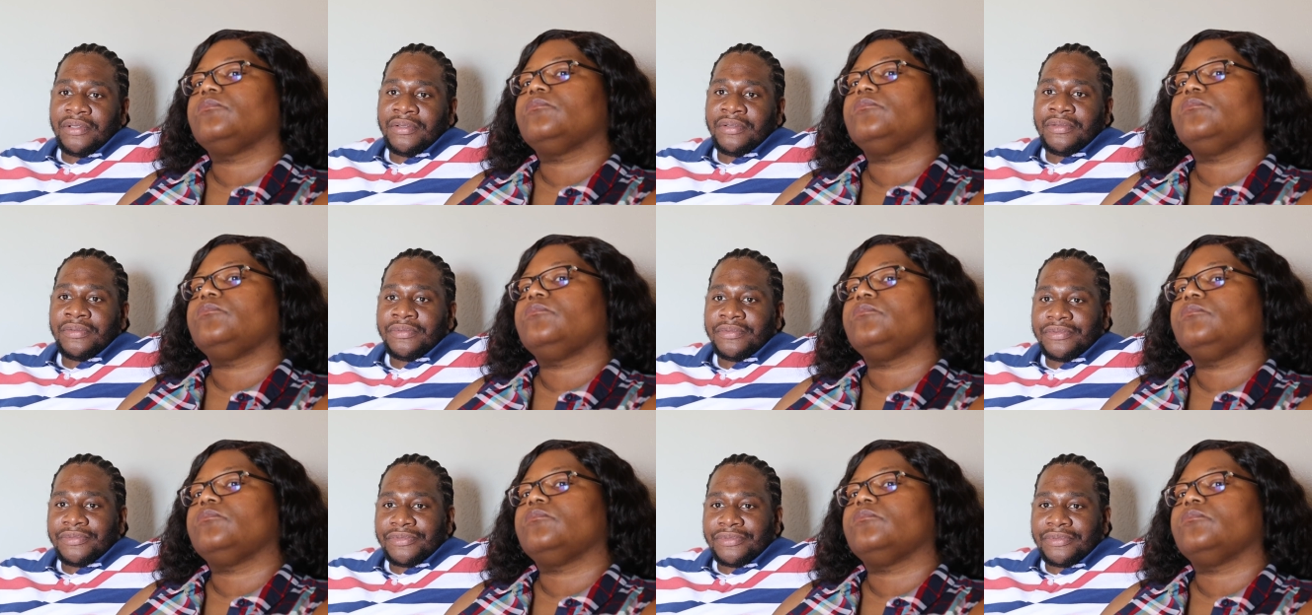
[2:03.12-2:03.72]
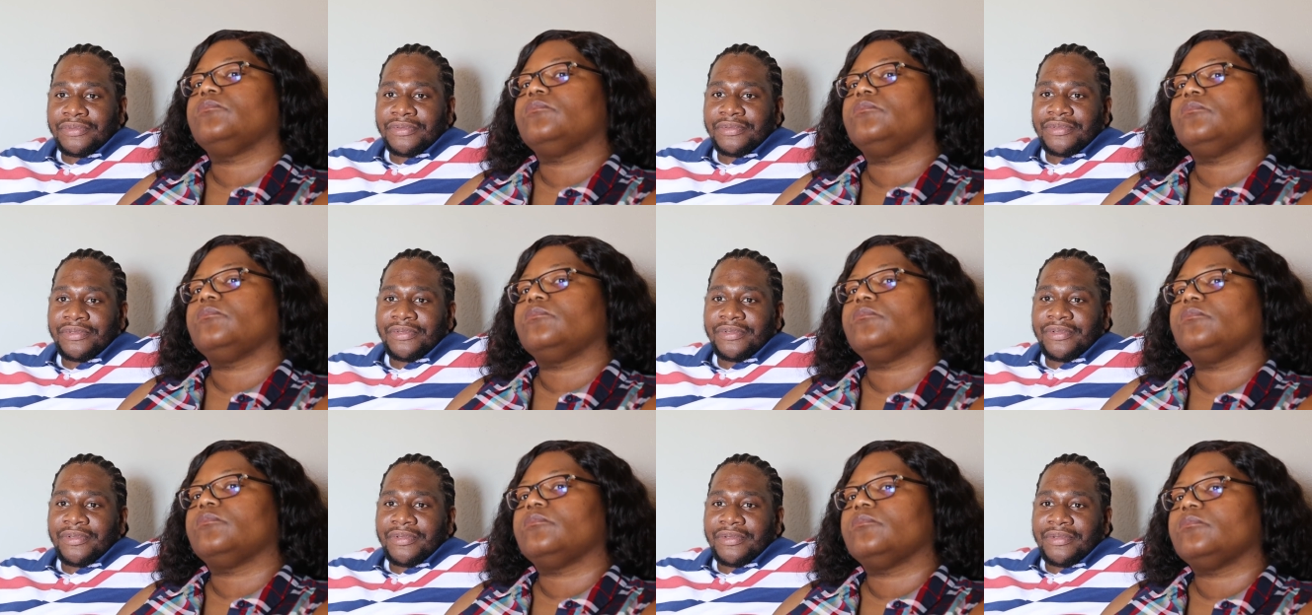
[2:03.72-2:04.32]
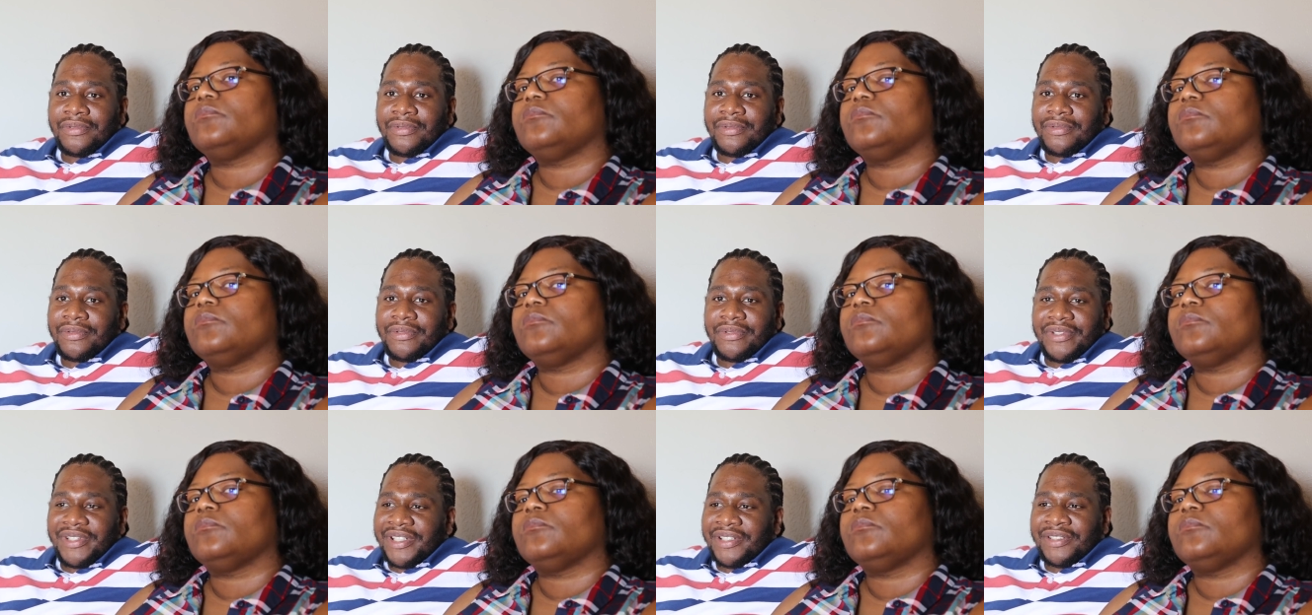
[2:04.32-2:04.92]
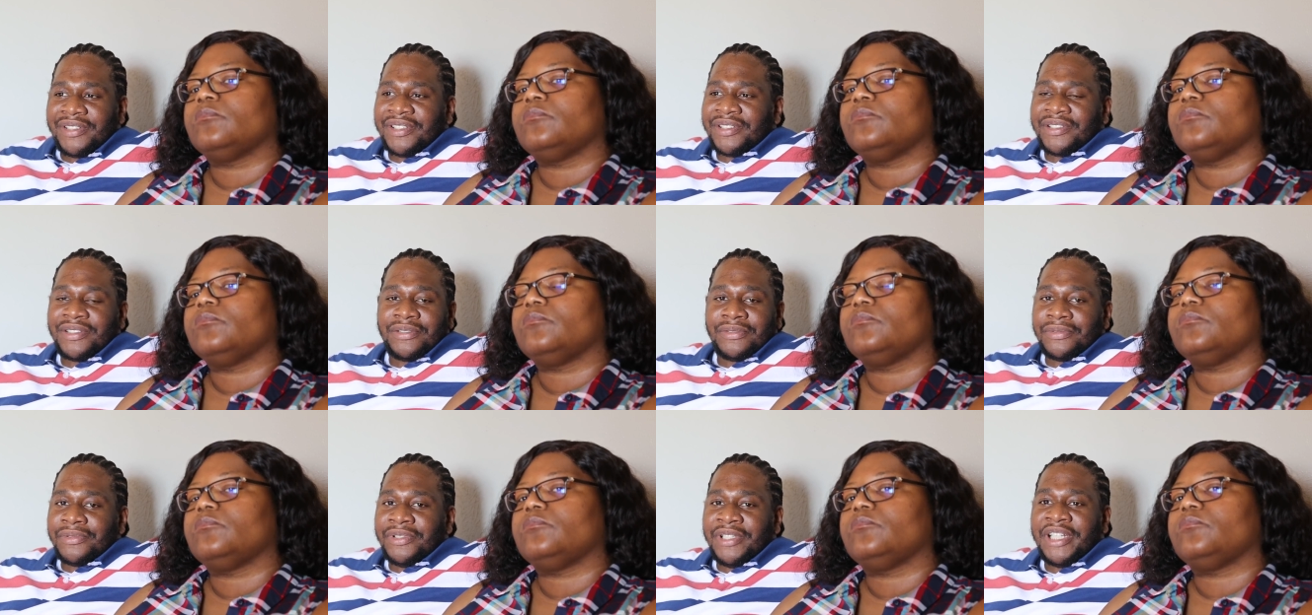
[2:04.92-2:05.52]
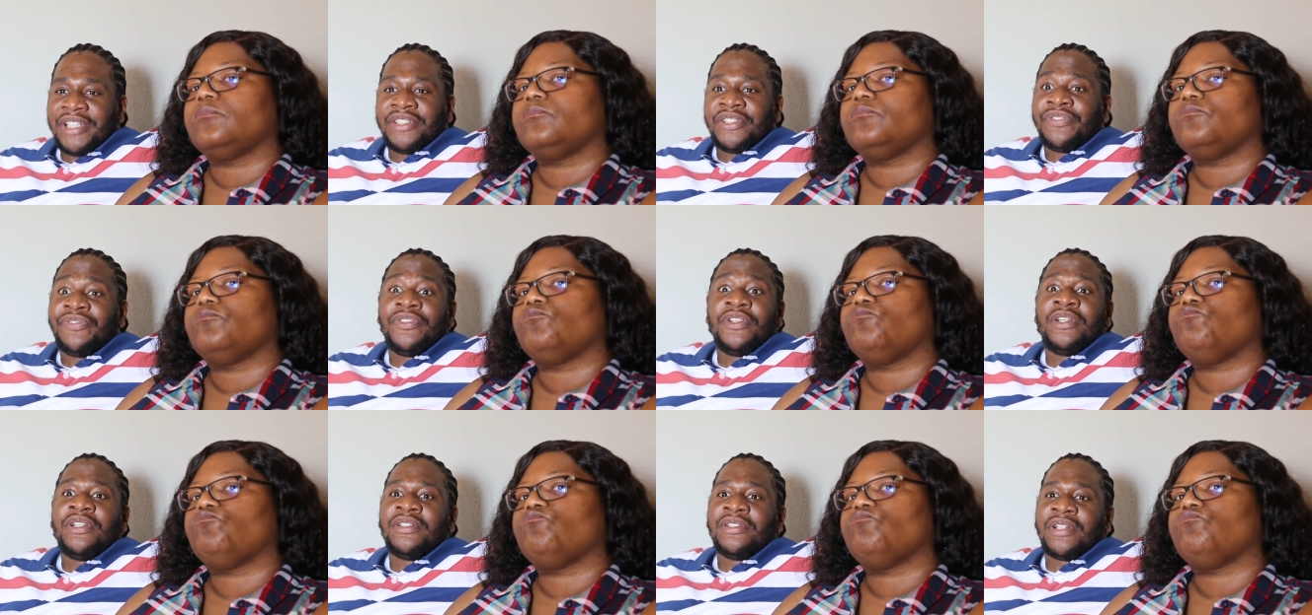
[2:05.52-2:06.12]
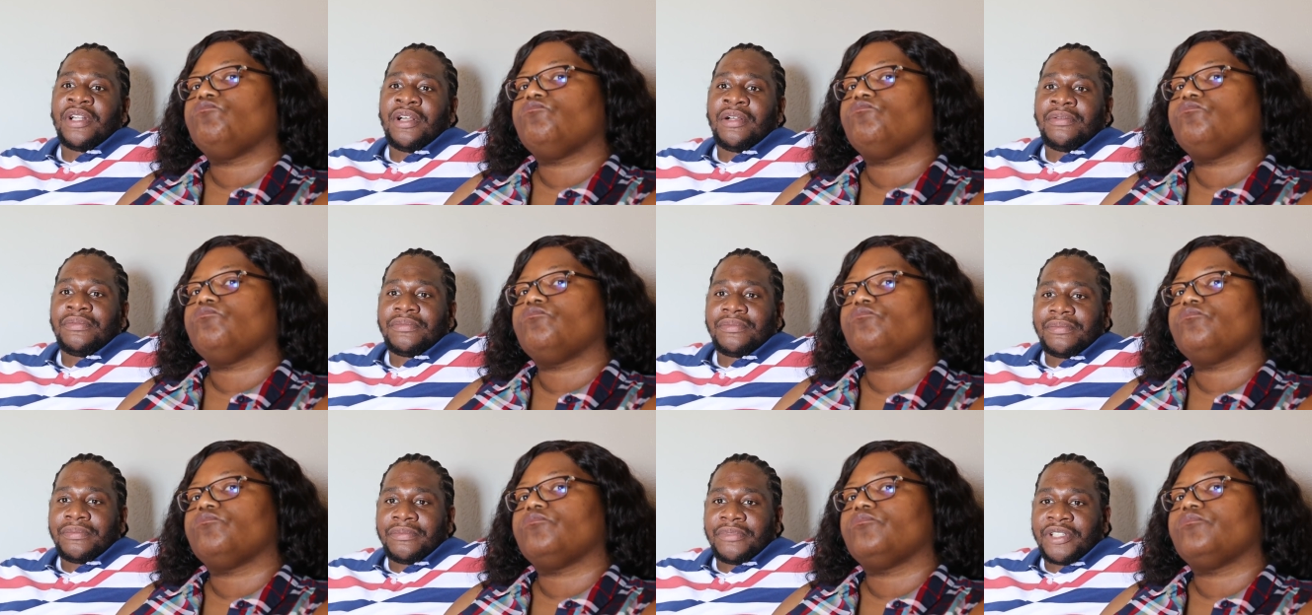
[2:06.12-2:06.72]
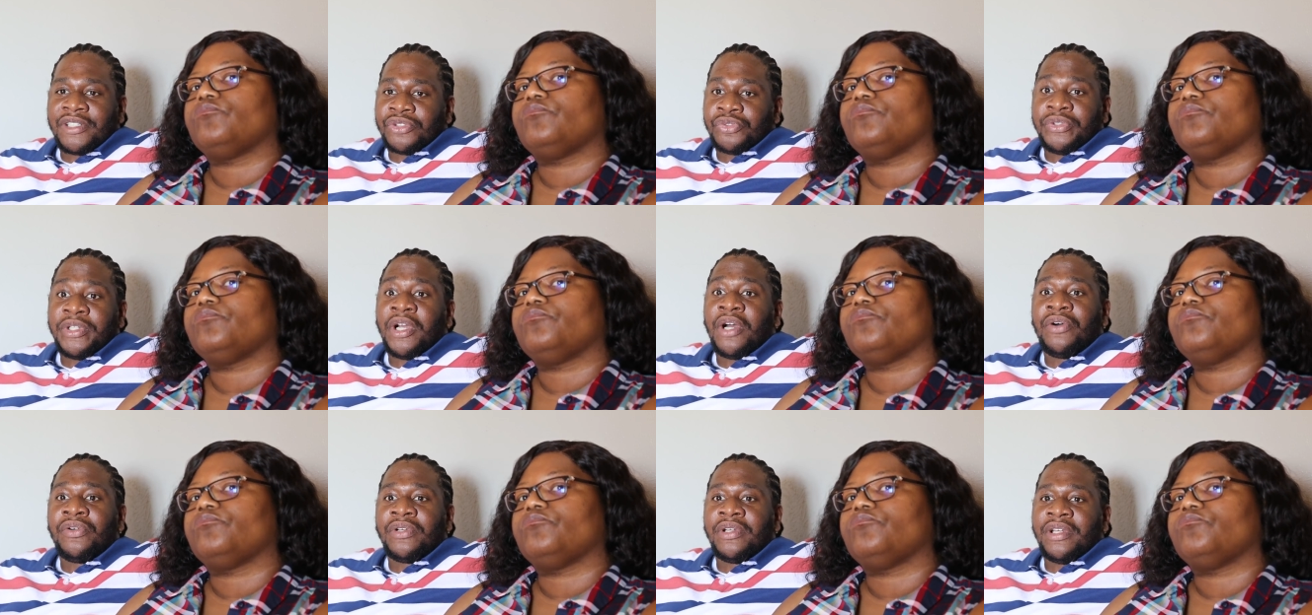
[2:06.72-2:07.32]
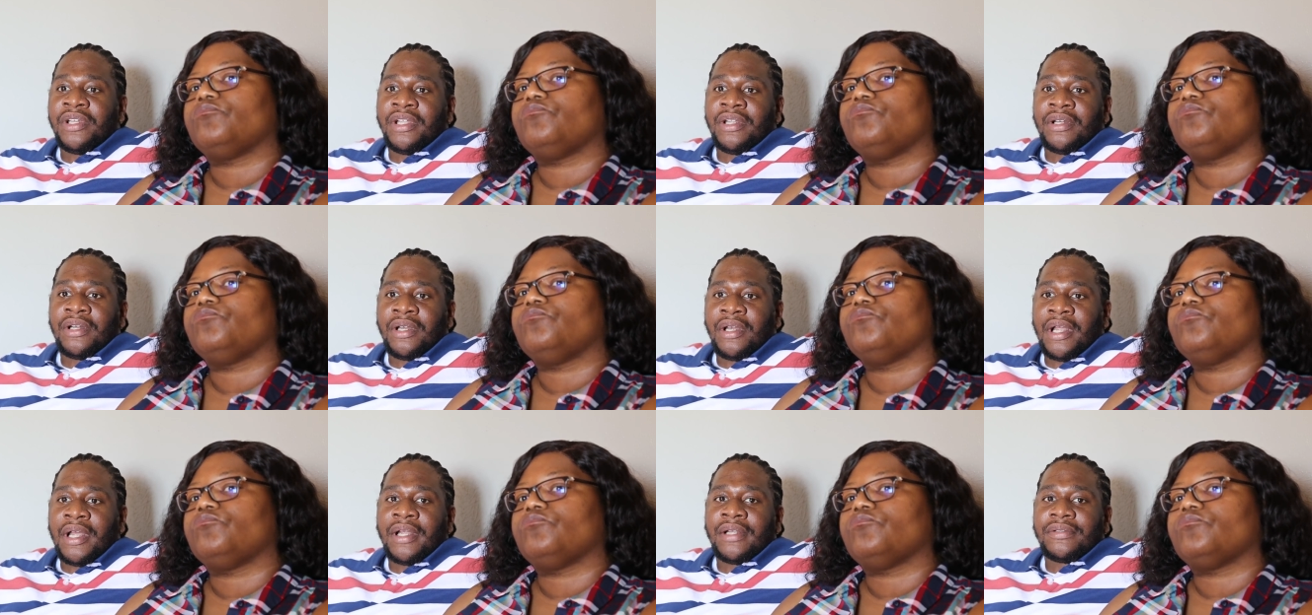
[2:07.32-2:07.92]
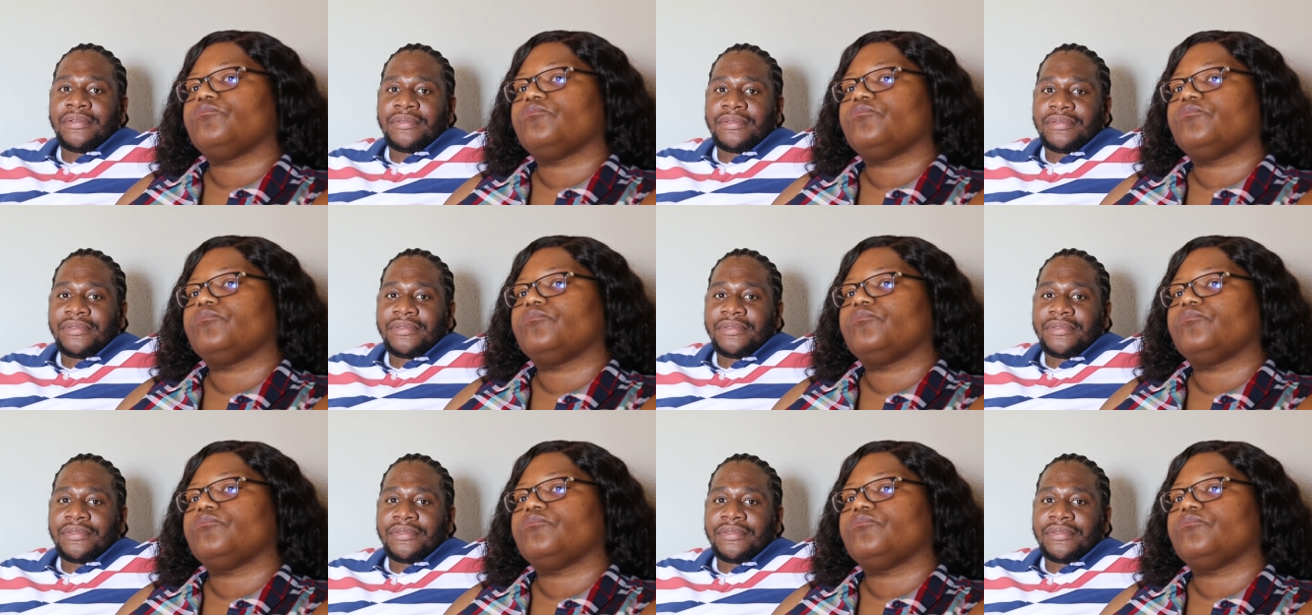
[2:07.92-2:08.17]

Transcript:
Speaker 1: to and just let your feelings out, because we hold it in a lot.